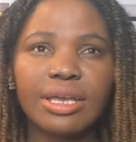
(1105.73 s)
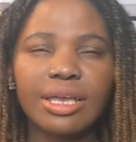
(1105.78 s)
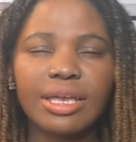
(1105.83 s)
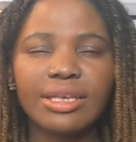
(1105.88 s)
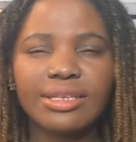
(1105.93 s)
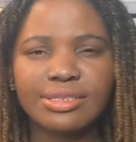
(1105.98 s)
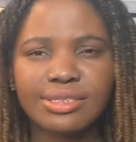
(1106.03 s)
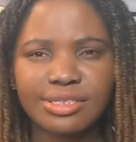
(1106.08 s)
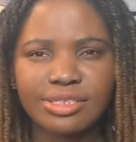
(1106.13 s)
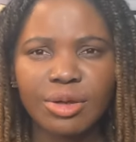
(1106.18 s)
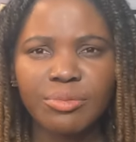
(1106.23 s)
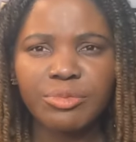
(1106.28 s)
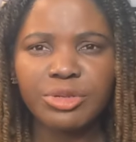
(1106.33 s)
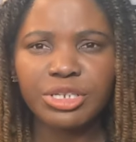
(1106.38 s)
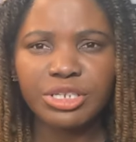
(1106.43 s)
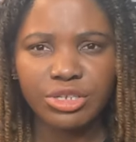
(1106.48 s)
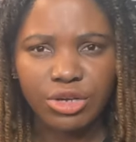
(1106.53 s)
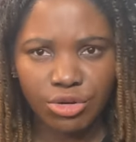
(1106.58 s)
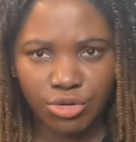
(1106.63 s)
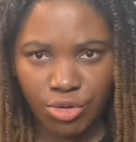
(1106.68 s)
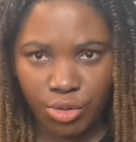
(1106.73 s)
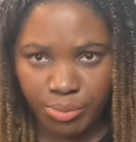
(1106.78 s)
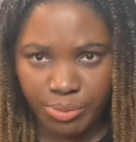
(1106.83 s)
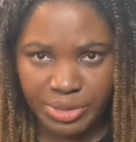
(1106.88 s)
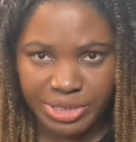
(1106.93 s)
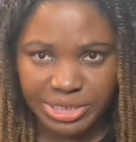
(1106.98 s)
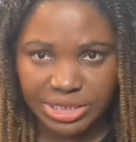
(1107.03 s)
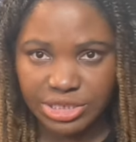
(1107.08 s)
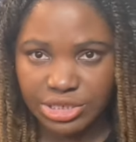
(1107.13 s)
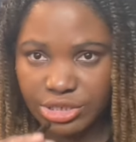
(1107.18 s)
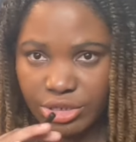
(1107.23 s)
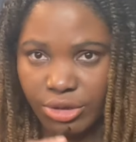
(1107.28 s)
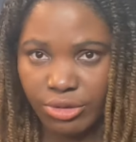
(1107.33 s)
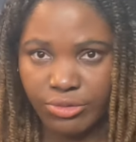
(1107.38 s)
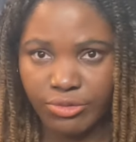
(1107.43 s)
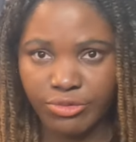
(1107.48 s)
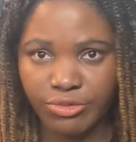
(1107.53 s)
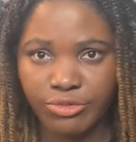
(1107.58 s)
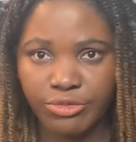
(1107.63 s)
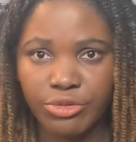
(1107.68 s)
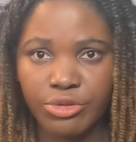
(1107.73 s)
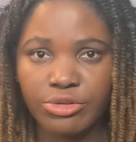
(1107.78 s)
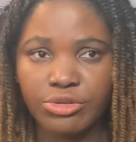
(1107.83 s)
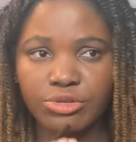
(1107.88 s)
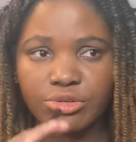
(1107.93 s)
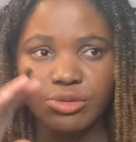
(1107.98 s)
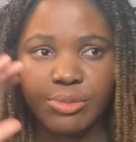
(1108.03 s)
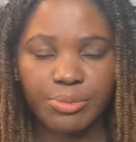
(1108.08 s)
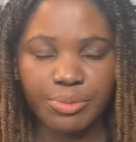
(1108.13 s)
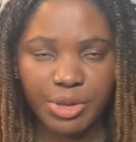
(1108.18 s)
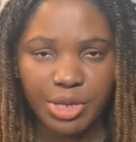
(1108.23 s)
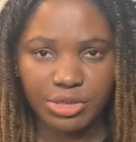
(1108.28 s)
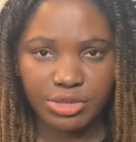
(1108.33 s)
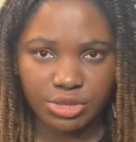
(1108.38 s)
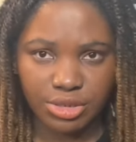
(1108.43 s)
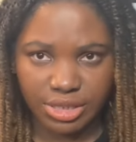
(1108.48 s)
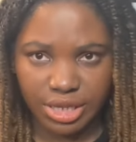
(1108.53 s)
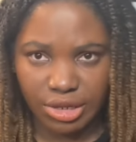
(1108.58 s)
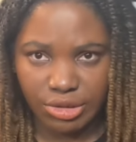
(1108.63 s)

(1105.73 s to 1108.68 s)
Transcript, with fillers: is some your competition for the person